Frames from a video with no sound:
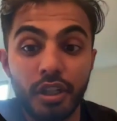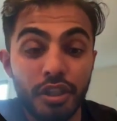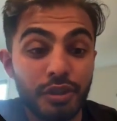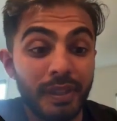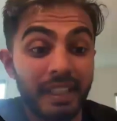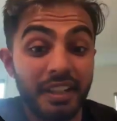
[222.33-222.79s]

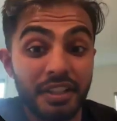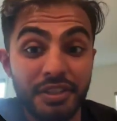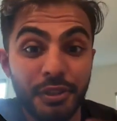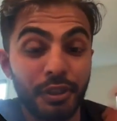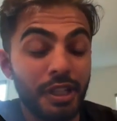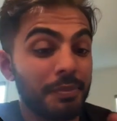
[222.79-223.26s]
So I kind of
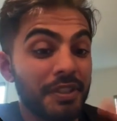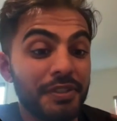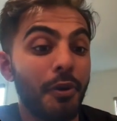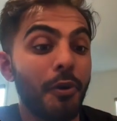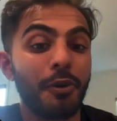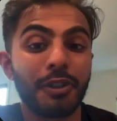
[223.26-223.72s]
stirred up
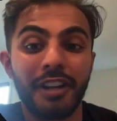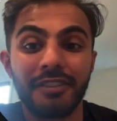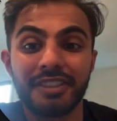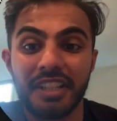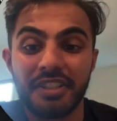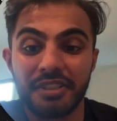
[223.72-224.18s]
this whole
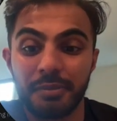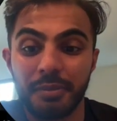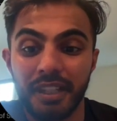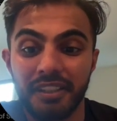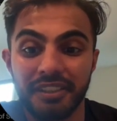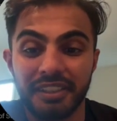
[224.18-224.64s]
conversation
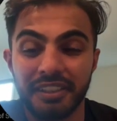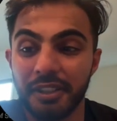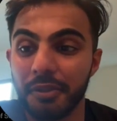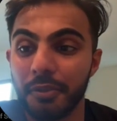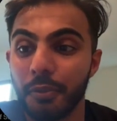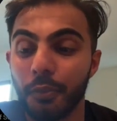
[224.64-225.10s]
about, you
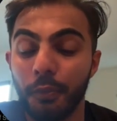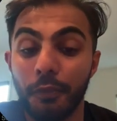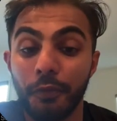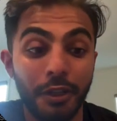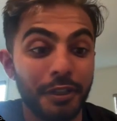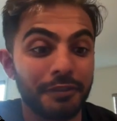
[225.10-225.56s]
know,
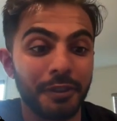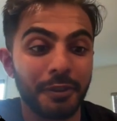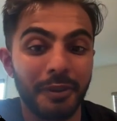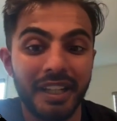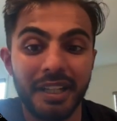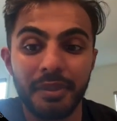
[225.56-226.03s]
Flutter for
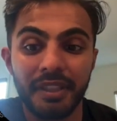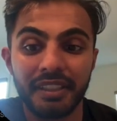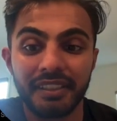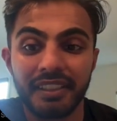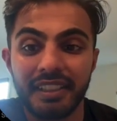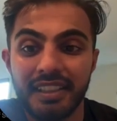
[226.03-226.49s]
web
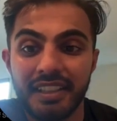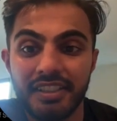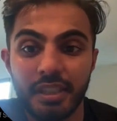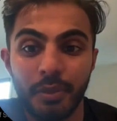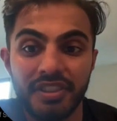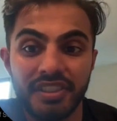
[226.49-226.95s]
and
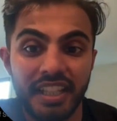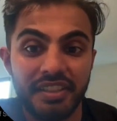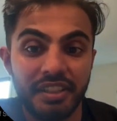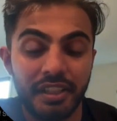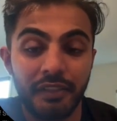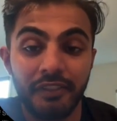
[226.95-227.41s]
someone says,
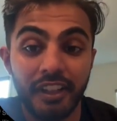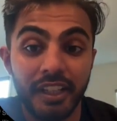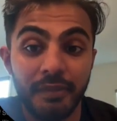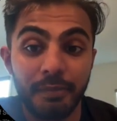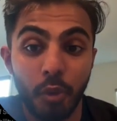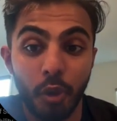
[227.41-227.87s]
you know,
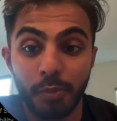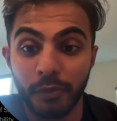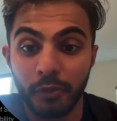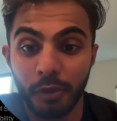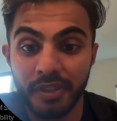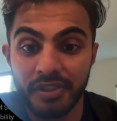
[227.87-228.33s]
very poor
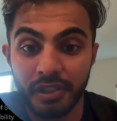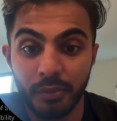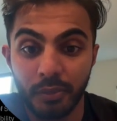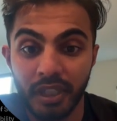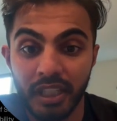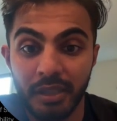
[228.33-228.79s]
performance
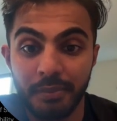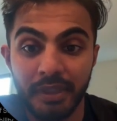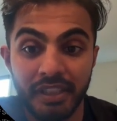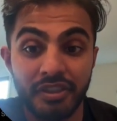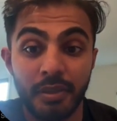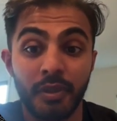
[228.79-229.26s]
on web.
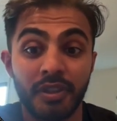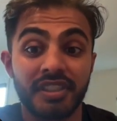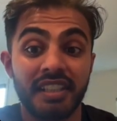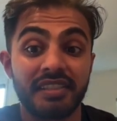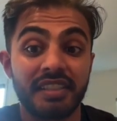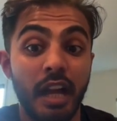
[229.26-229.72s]
And someone
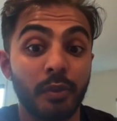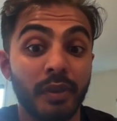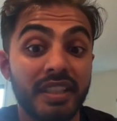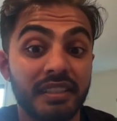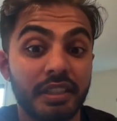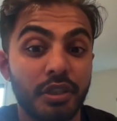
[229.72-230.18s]
says, how
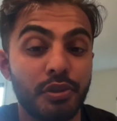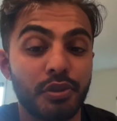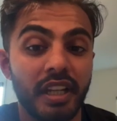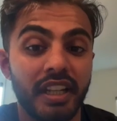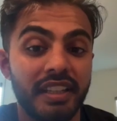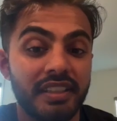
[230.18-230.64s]
recently did you
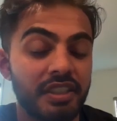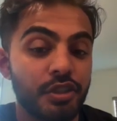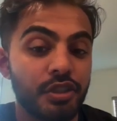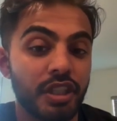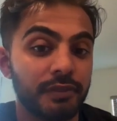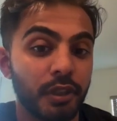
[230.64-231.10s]
try Is this
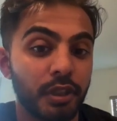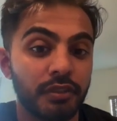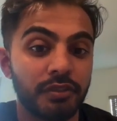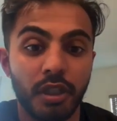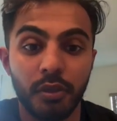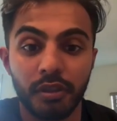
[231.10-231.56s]
just
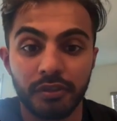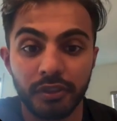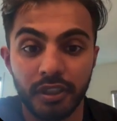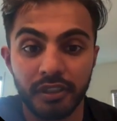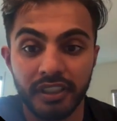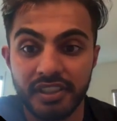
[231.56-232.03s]
Flutterflow or
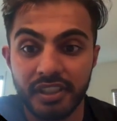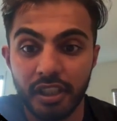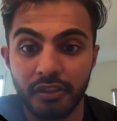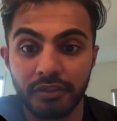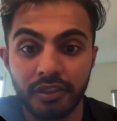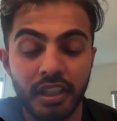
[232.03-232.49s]
Flutter
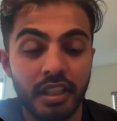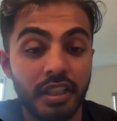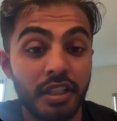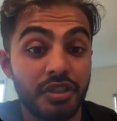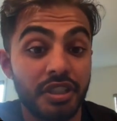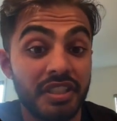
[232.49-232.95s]
itself?
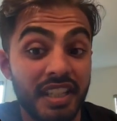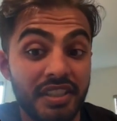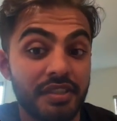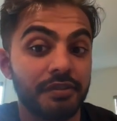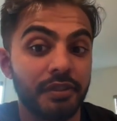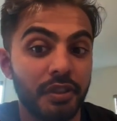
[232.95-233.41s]
She
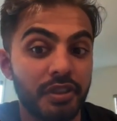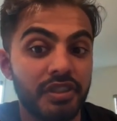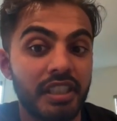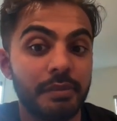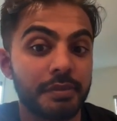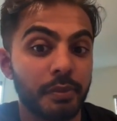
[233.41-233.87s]
says the Flutter
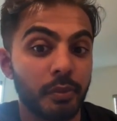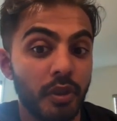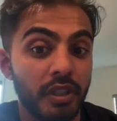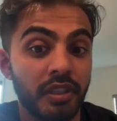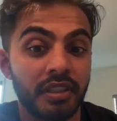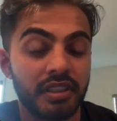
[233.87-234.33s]
team has been
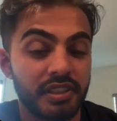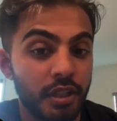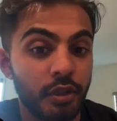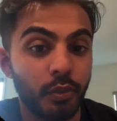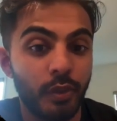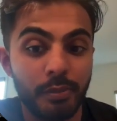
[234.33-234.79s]
working on a
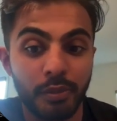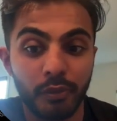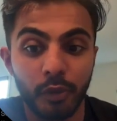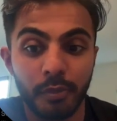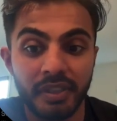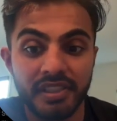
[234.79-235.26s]
ton of web
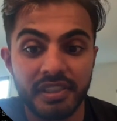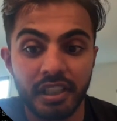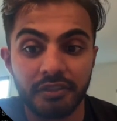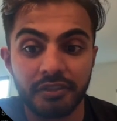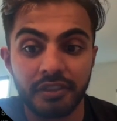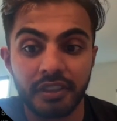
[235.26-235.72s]
performance stuff.